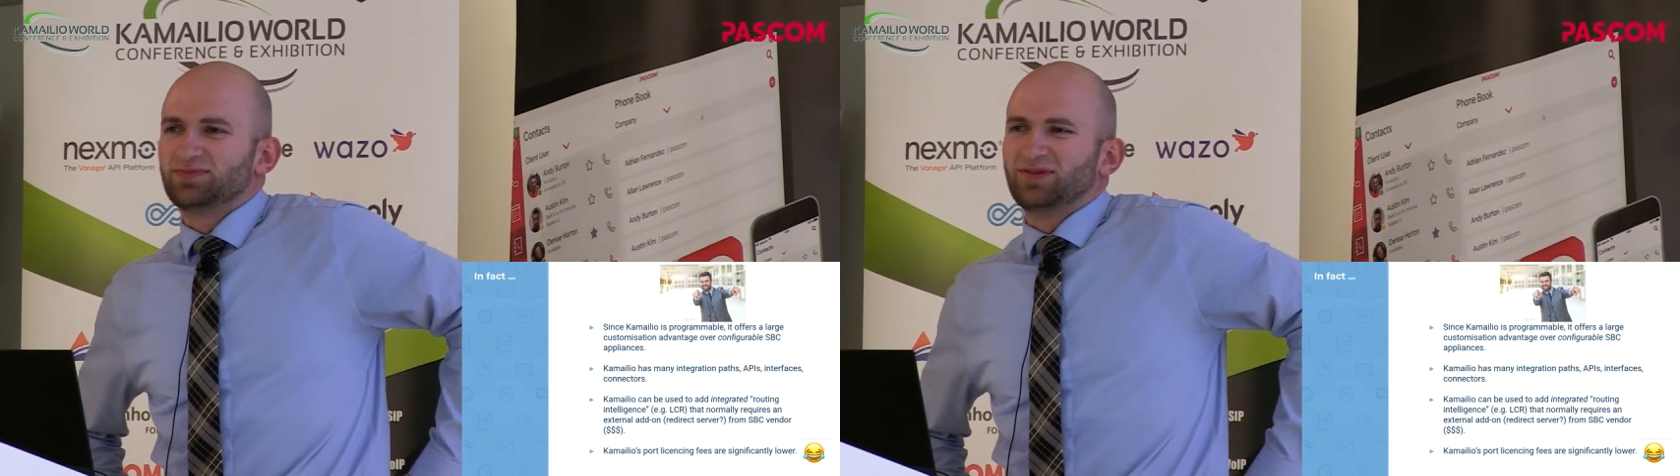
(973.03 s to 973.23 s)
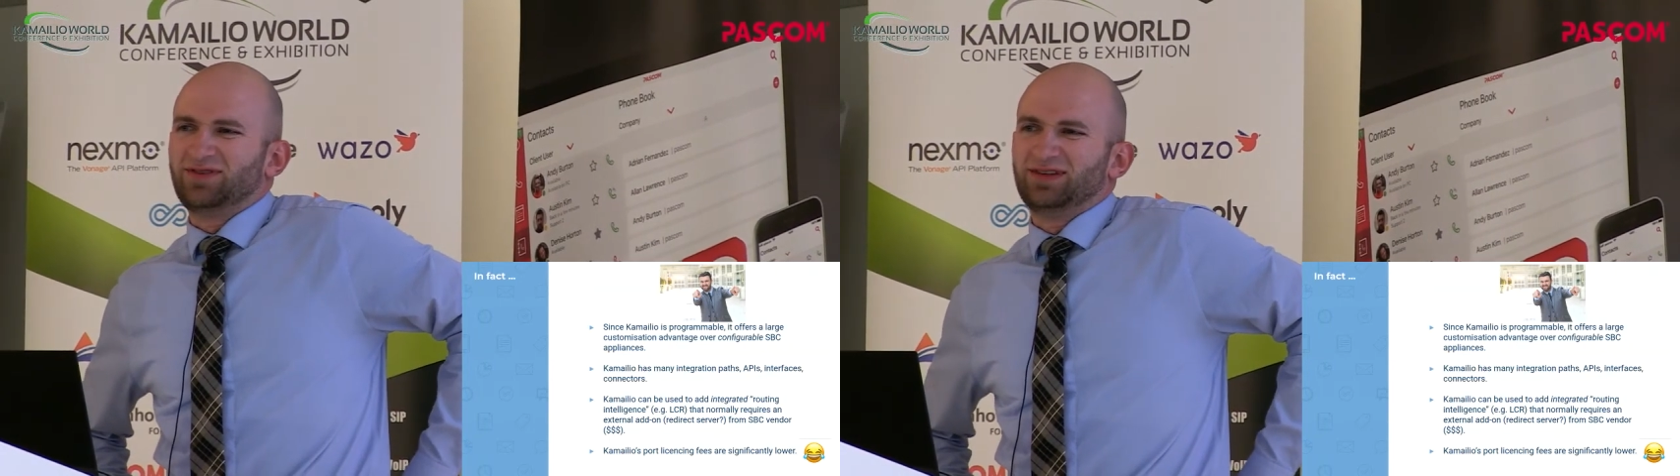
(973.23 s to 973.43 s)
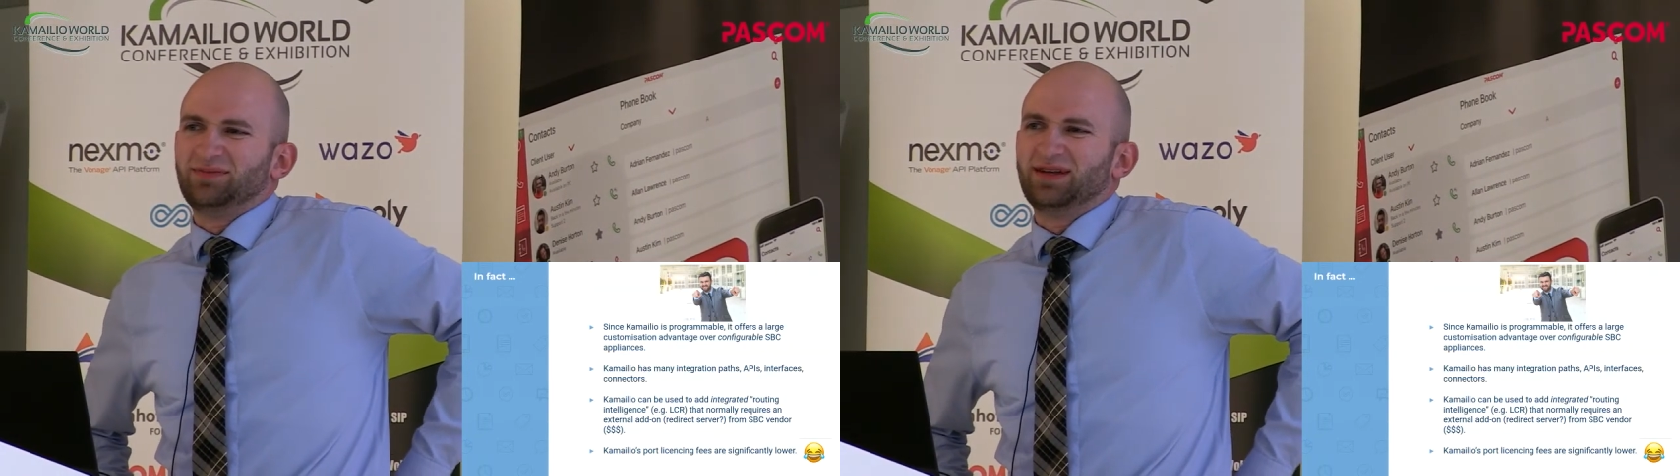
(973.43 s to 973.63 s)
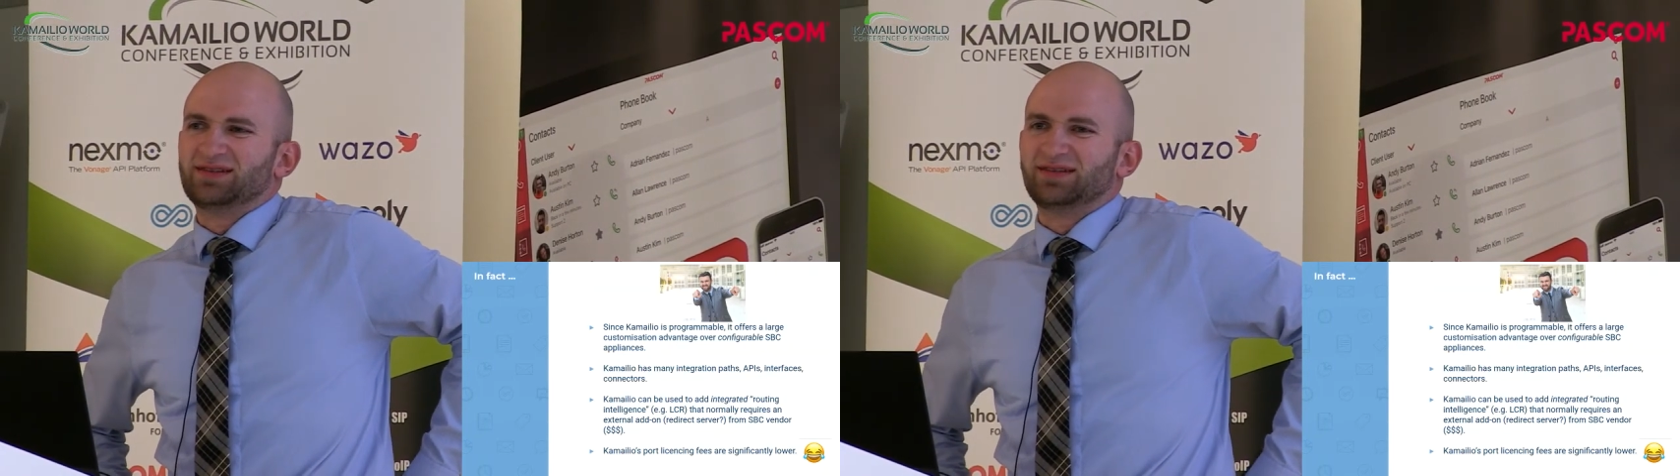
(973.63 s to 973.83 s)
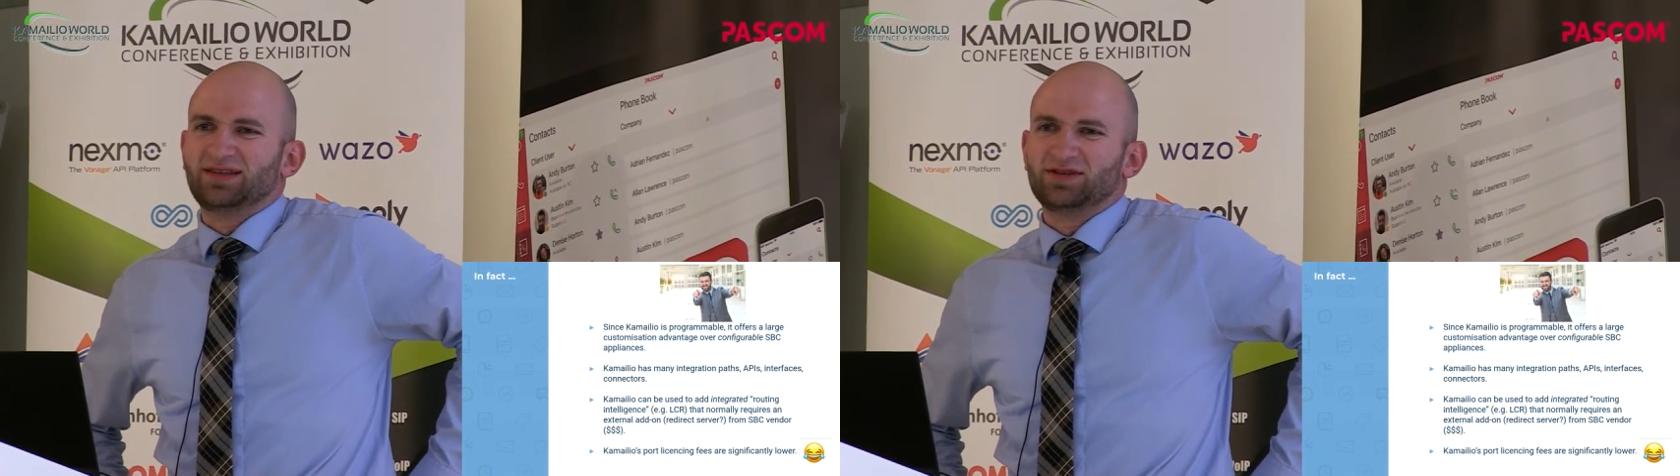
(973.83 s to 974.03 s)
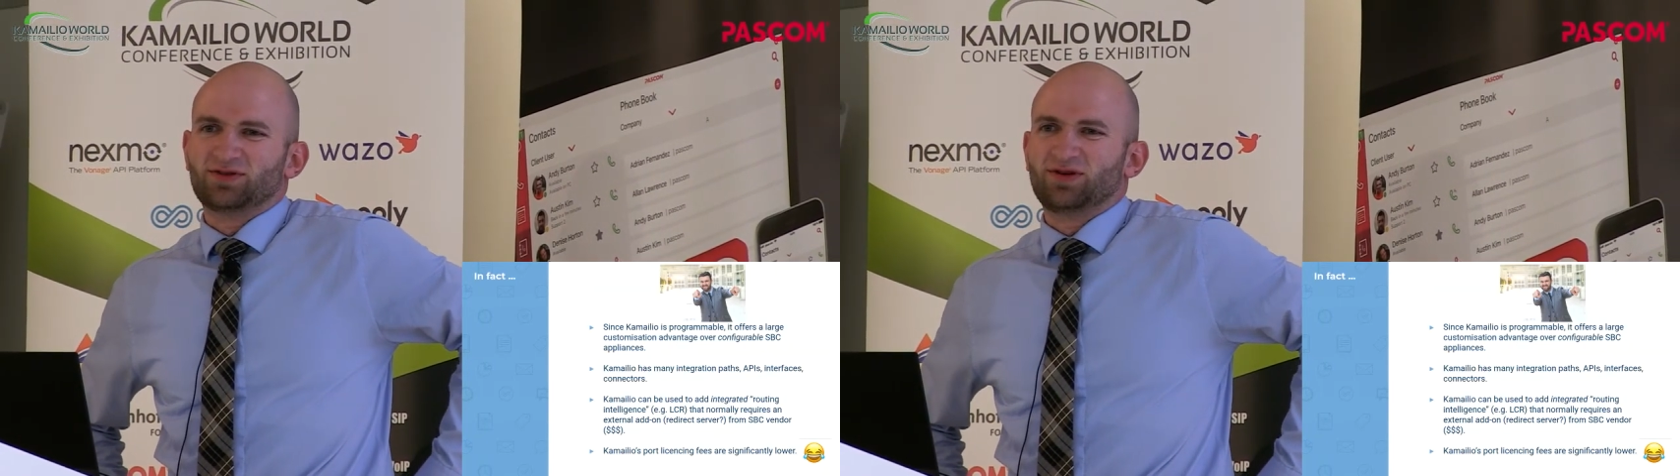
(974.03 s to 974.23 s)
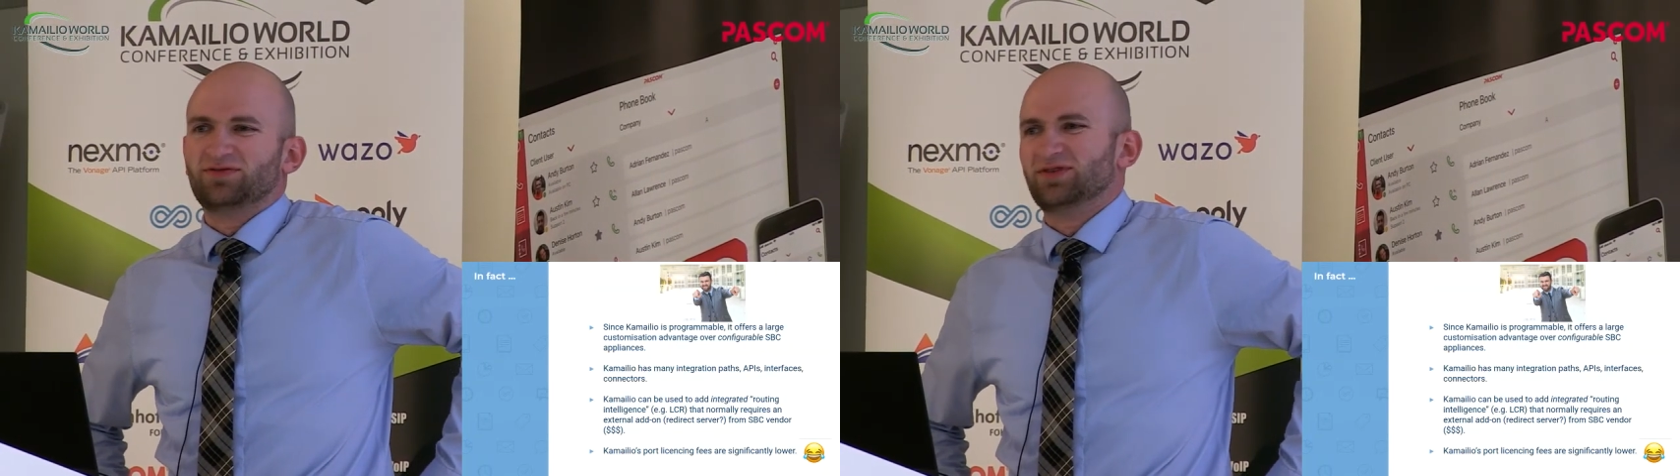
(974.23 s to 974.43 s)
but fundamentally these are all